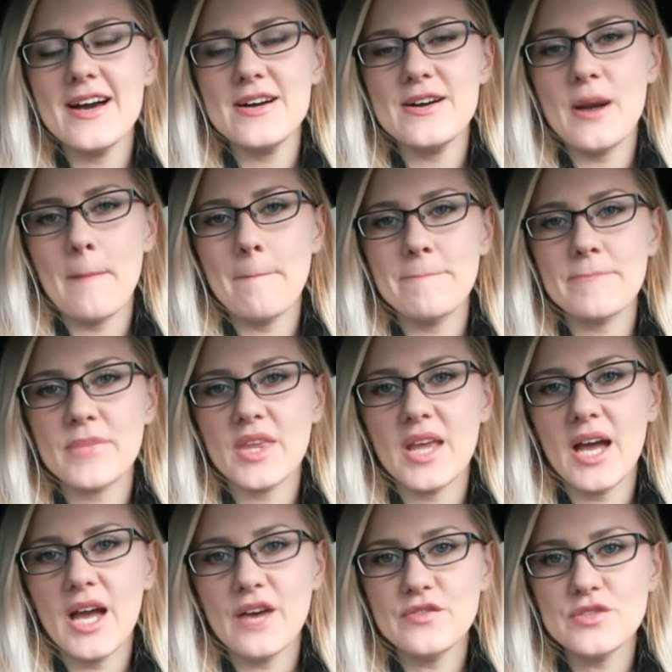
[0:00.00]

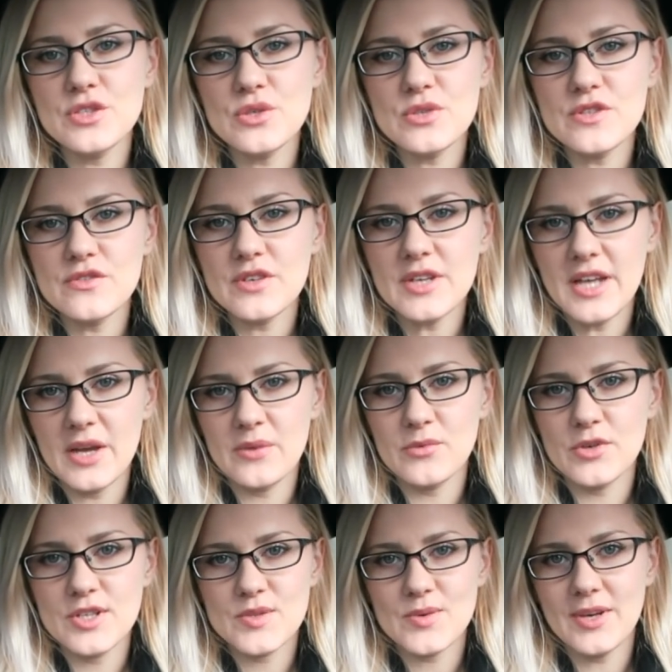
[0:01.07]
I have two different
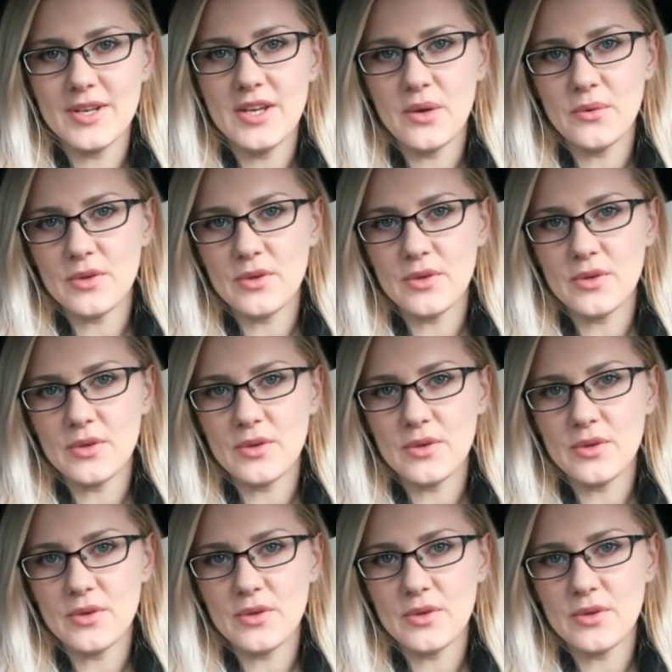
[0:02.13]
cameras right now.